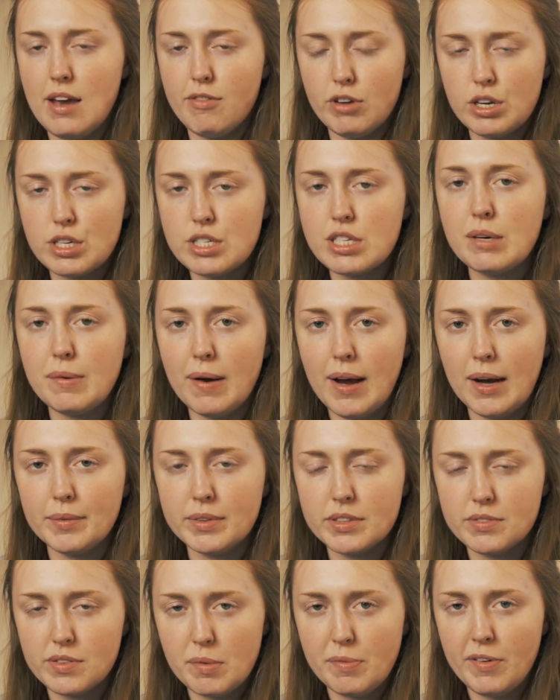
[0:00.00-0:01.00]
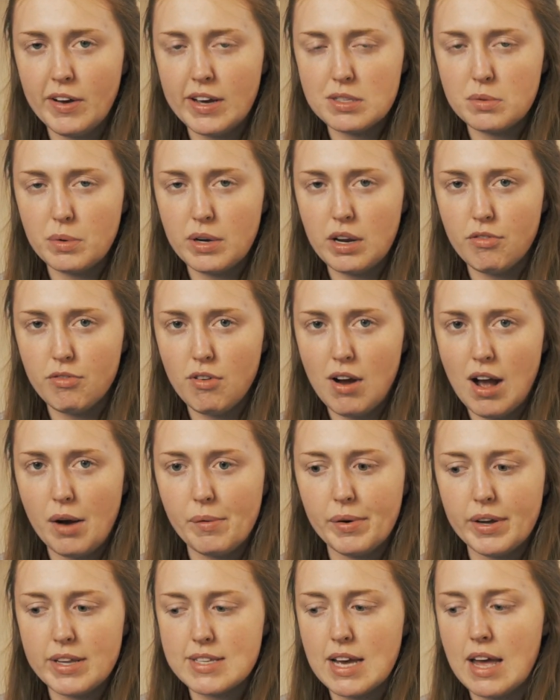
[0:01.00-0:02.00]
every 2 hours for the first 24
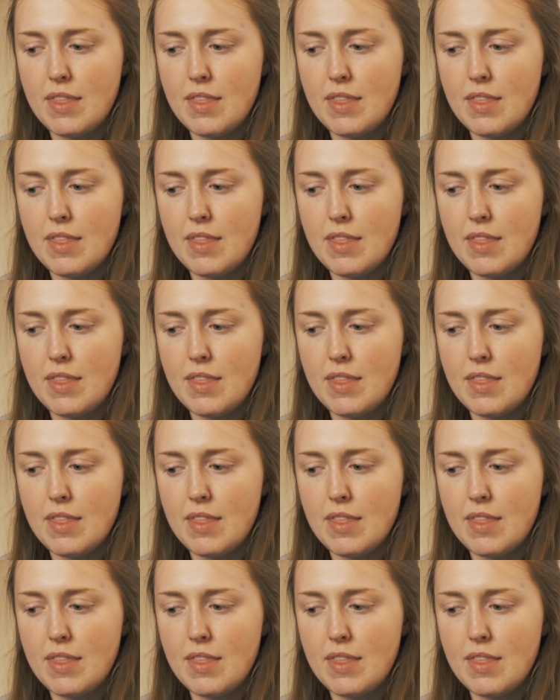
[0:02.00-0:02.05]
hours,